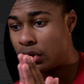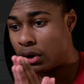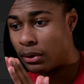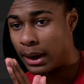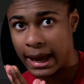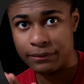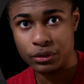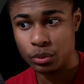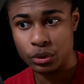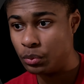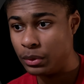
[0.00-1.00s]
So
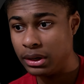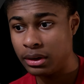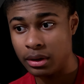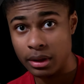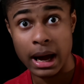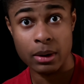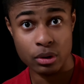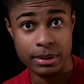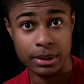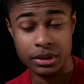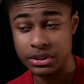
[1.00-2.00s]
after 1 week, I will
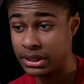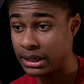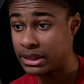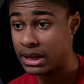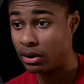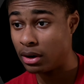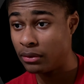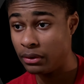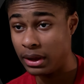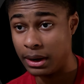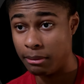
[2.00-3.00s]
be able to check that
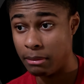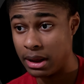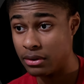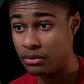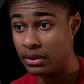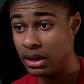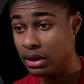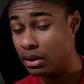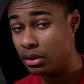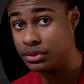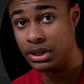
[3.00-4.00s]
off and make a
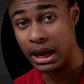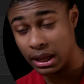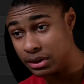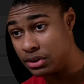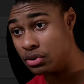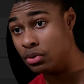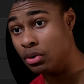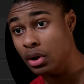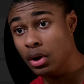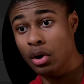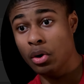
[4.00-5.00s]
video telling you
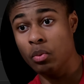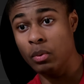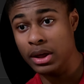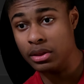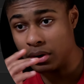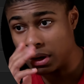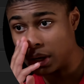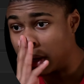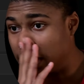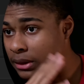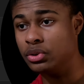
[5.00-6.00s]
whether or
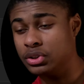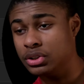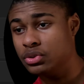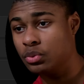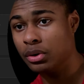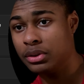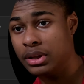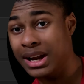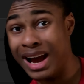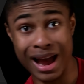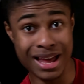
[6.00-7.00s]
not Notion's worth
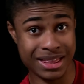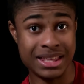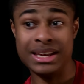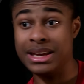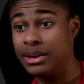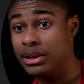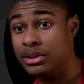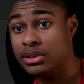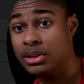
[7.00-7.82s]
it. I think it is.